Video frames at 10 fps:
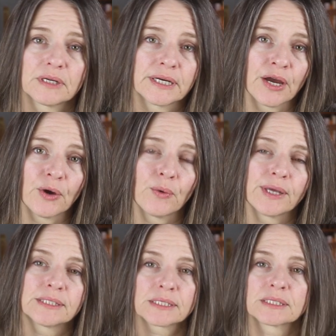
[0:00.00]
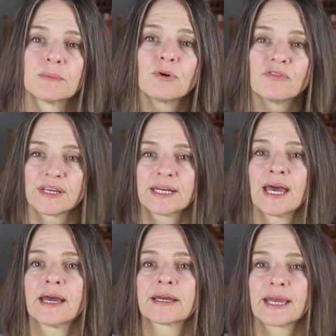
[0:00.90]
You know, it's a simple
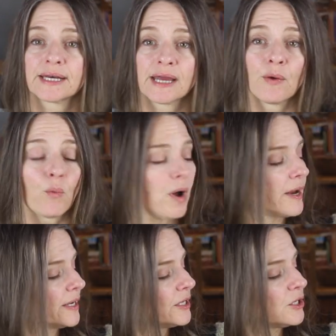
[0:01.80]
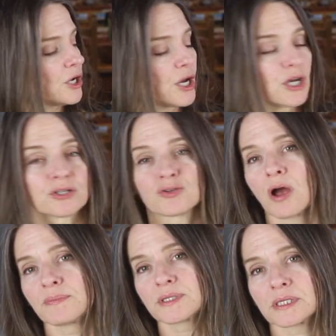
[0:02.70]
v-neck and I wanted a
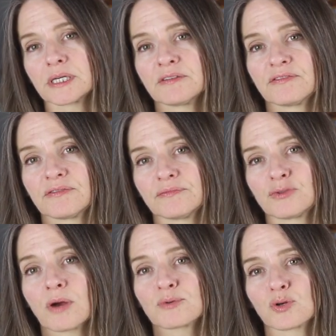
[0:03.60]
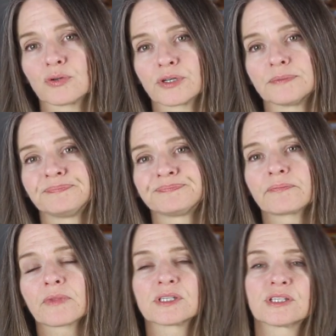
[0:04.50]
drop sleeve, drop shoulder.
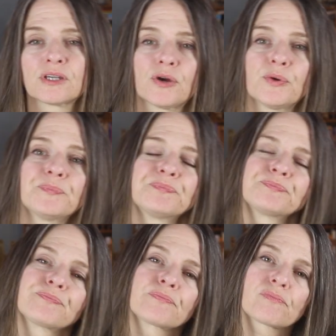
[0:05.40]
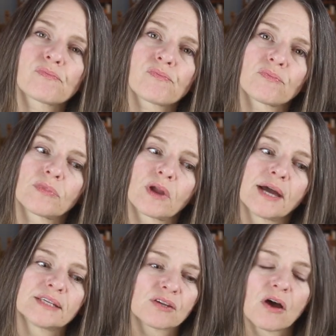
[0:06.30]
So
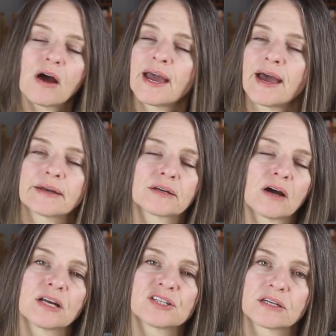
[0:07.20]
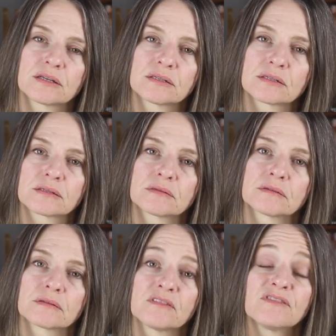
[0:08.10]
I saw I had Katya's
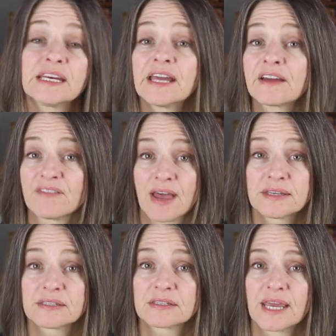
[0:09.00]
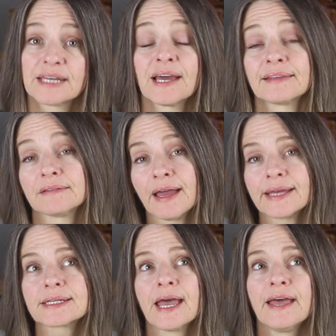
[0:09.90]
v-neck vest and I
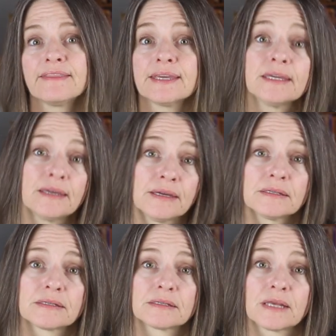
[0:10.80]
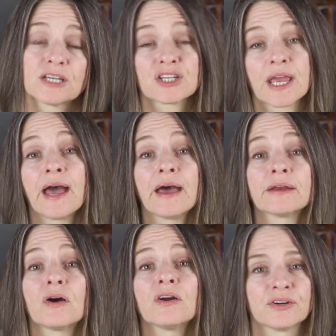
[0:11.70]
liked the ease that she
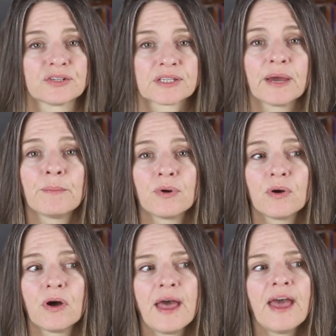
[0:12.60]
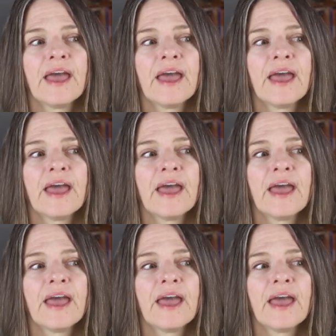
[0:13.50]
had on her sample.